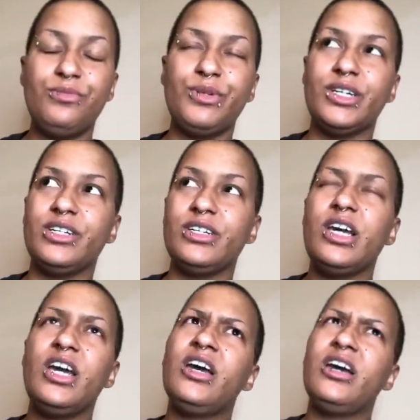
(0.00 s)
But
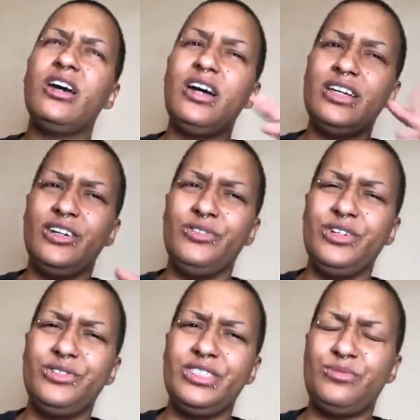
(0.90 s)
I know my
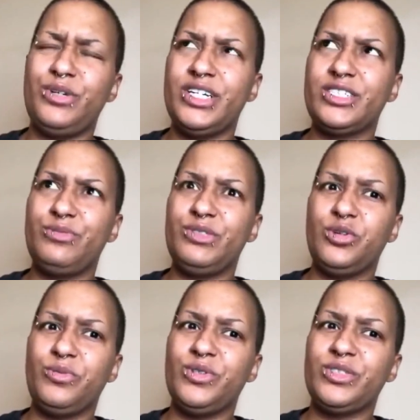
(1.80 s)
reason probably could be
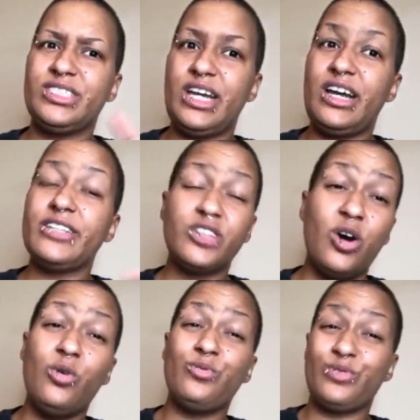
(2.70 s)
normal is because I
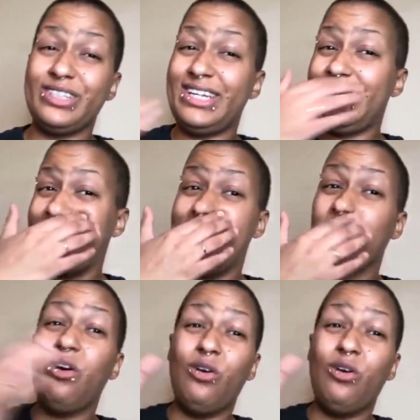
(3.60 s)
don't really eat